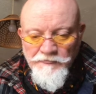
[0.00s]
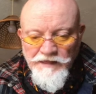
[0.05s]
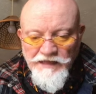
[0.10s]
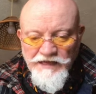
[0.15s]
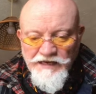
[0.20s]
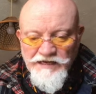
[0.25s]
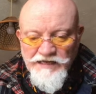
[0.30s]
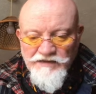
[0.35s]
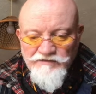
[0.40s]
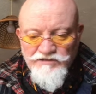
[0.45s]

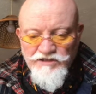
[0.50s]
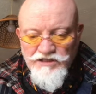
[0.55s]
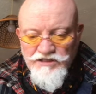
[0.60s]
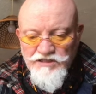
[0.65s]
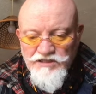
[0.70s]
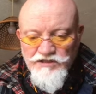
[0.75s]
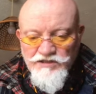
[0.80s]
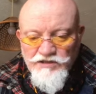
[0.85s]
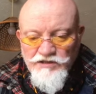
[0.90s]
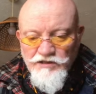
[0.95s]
And it gives us
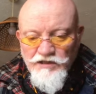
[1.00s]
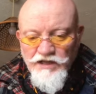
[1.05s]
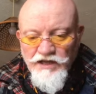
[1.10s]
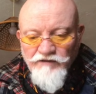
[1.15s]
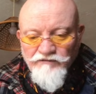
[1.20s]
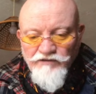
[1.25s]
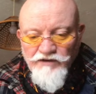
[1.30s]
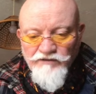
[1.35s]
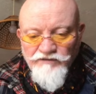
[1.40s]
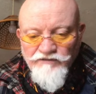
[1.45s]
this
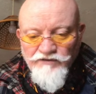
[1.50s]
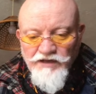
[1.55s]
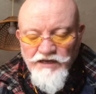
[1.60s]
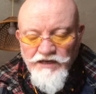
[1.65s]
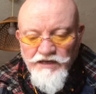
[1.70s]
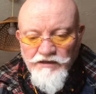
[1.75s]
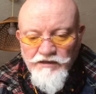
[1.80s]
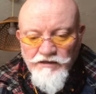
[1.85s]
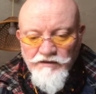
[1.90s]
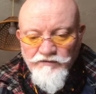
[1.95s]
lovely
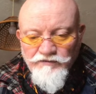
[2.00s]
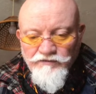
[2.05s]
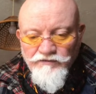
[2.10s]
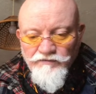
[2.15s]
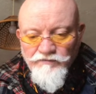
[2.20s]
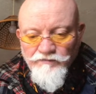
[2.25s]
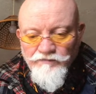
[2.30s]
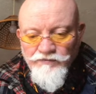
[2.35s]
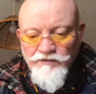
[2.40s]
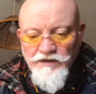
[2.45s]
feeling of,
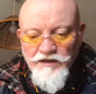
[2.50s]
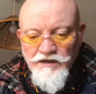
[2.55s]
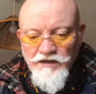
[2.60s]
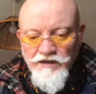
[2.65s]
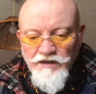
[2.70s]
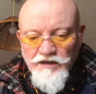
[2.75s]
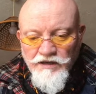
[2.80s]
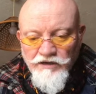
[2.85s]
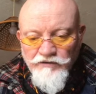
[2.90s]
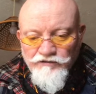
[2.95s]

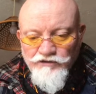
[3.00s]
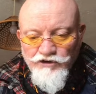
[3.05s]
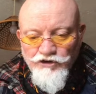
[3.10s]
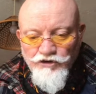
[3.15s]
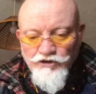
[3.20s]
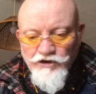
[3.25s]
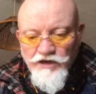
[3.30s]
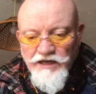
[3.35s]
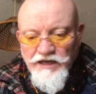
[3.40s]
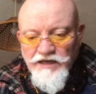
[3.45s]
of
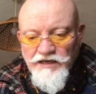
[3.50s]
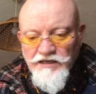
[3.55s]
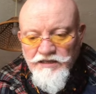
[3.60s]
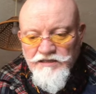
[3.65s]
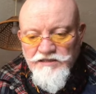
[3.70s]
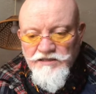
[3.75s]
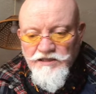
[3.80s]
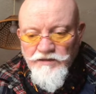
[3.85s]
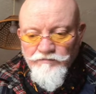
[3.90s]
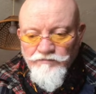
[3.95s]
creating
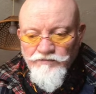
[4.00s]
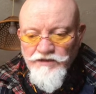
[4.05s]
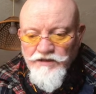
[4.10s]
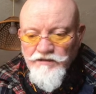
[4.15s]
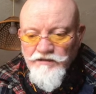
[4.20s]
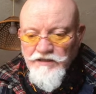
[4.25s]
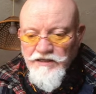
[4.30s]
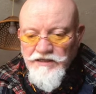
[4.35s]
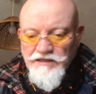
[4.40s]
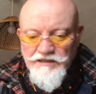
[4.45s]

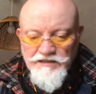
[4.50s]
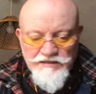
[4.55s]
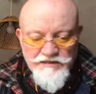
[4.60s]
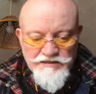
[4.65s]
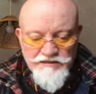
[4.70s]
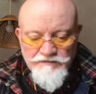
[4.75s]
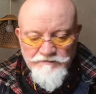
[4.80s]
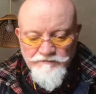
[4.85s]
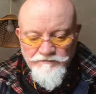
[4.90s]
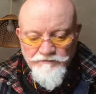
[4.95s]
something that
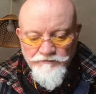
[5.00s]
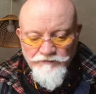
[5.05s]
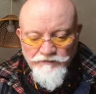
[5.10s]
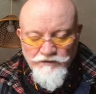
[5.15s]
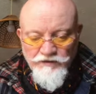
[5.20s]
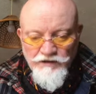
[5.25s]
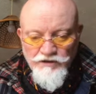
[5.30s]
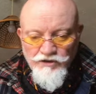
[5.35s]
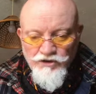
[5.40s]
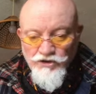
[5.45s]
is
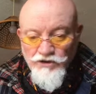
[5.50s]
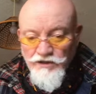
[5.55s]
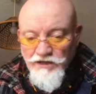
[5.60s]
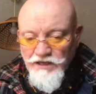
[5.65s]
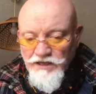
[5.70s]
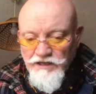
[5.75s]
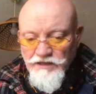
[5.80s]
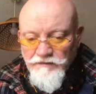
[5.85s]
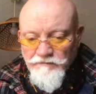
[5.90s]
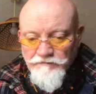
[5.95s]

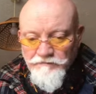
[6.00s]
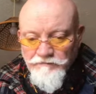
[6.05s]
unique.